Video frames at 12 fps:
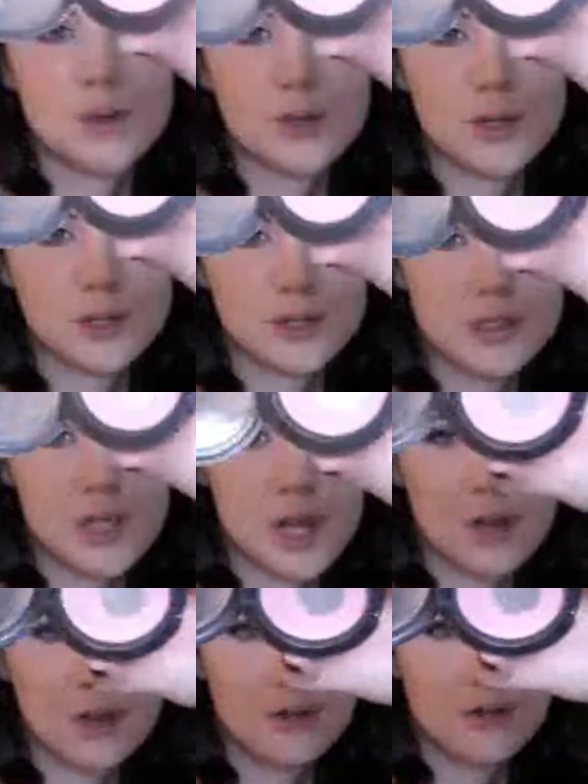can clearly
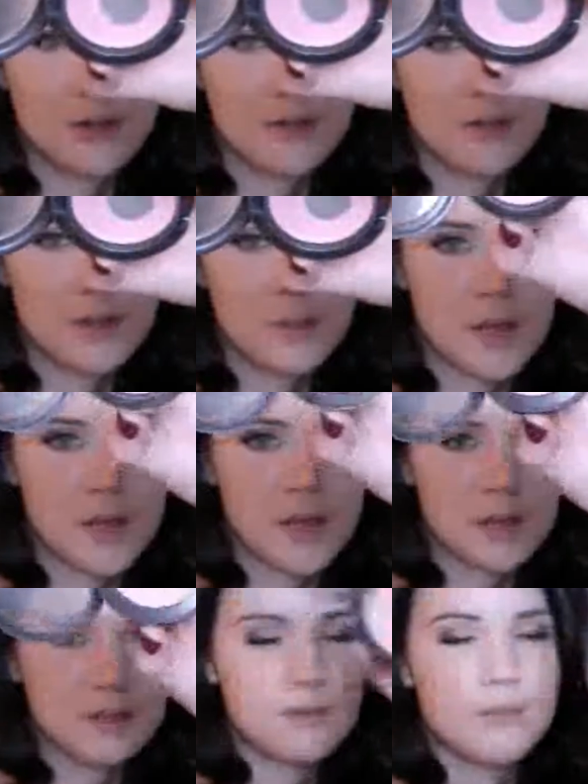tell. I've hit
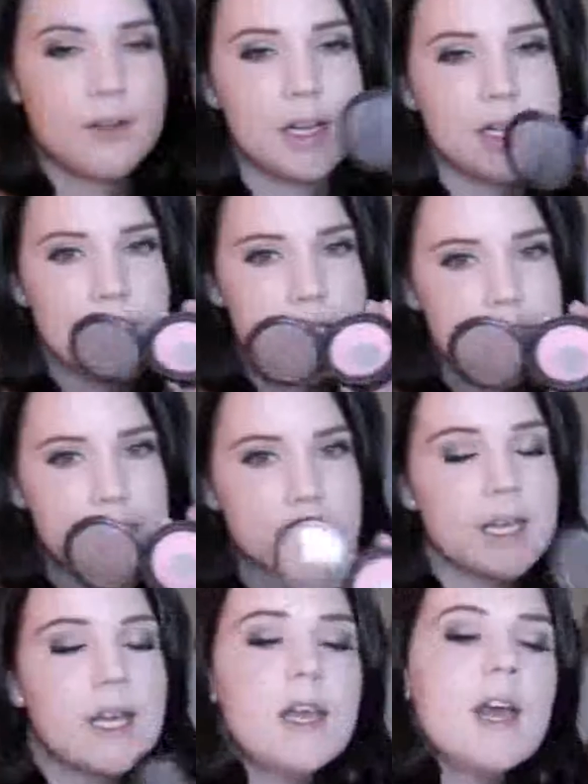pan very
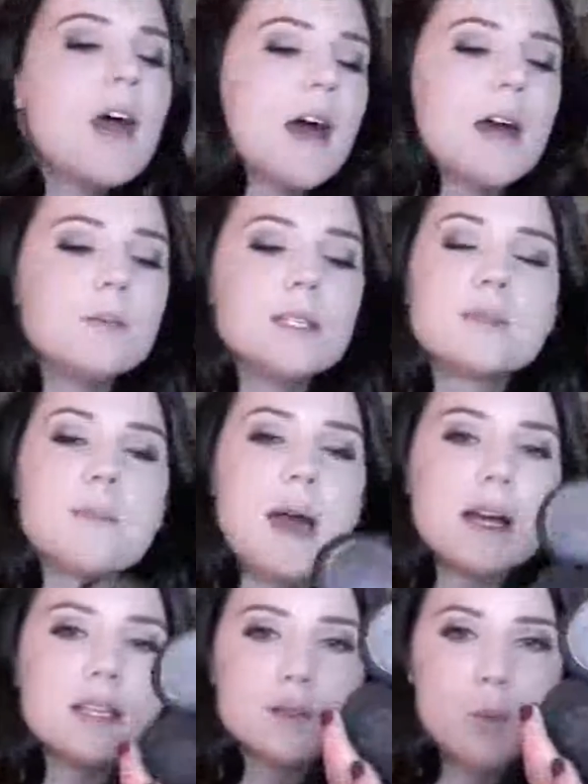nicely. It's
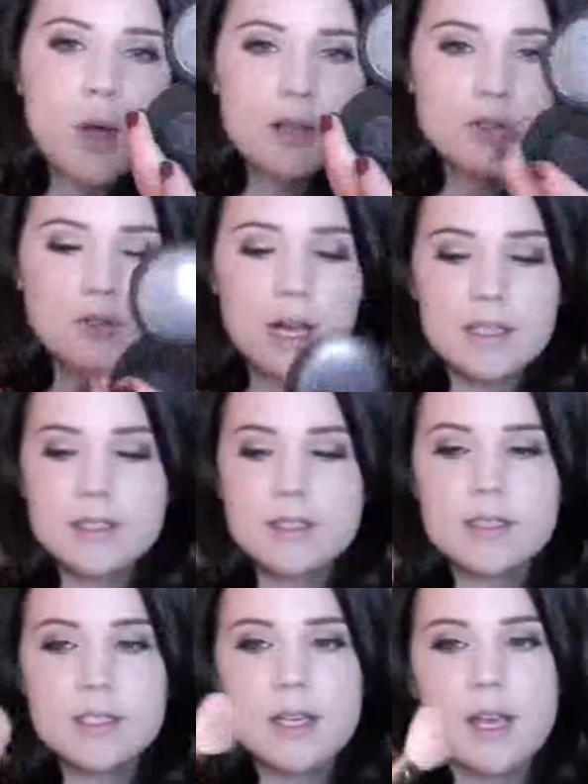MAC's Well
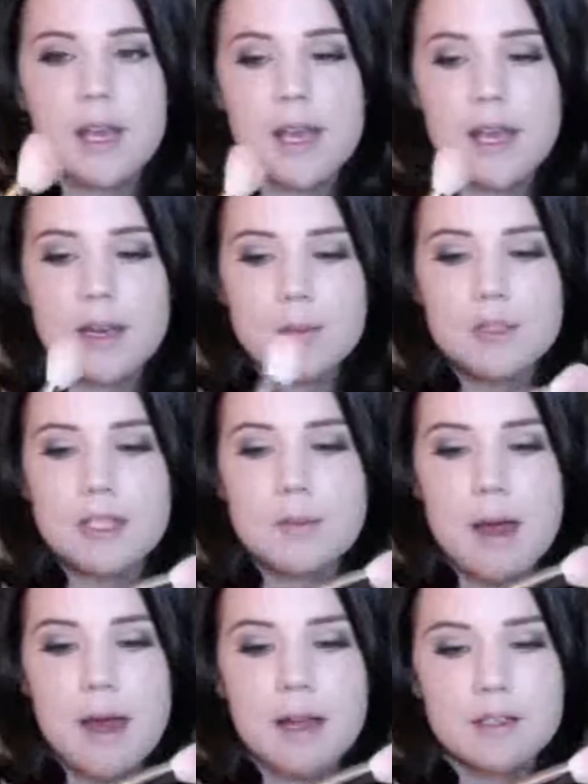Dressed, and I'm
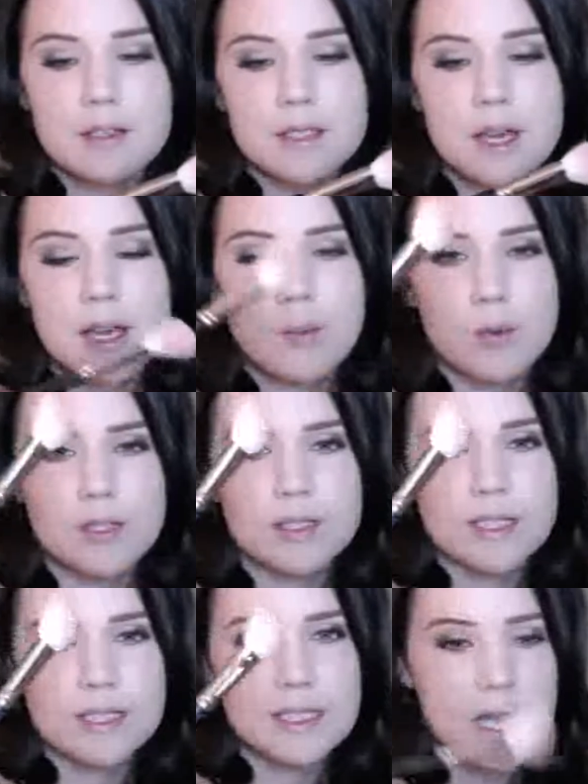using MAC's
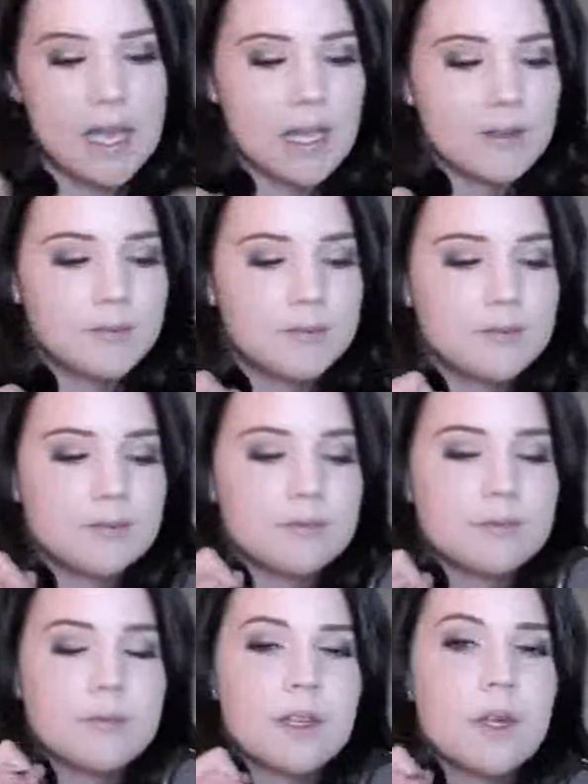168
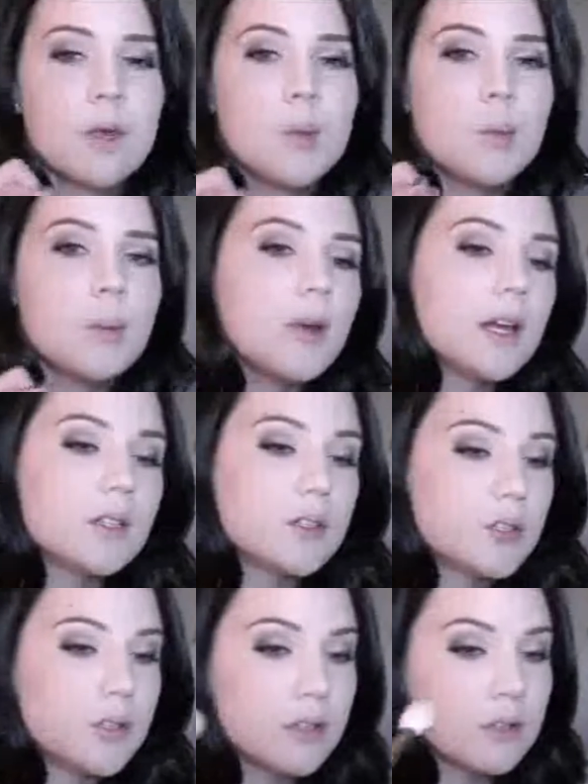
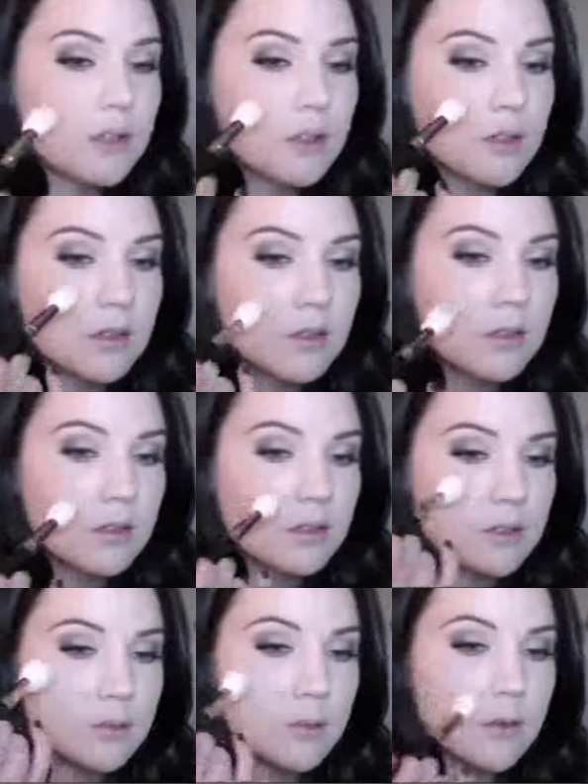brush.
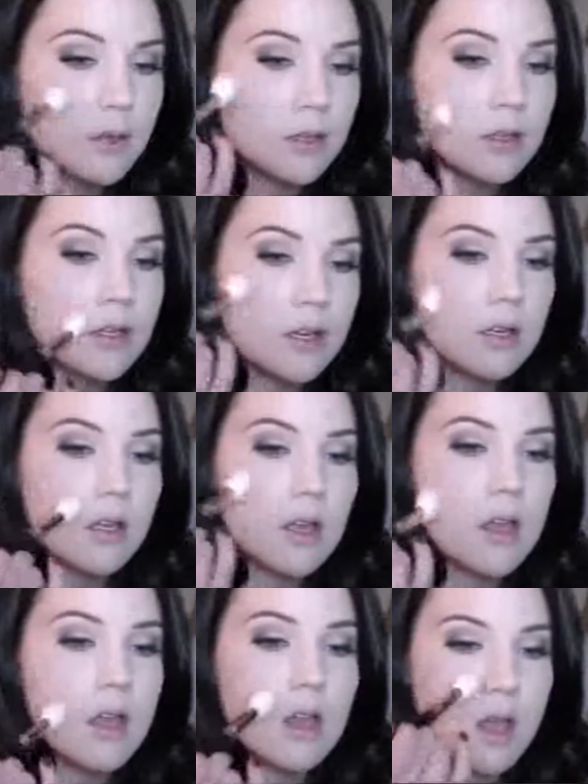Just put a
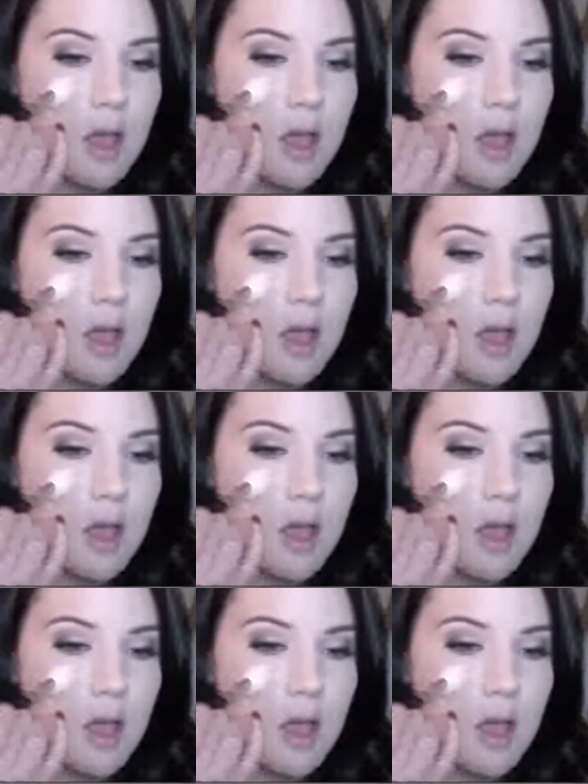little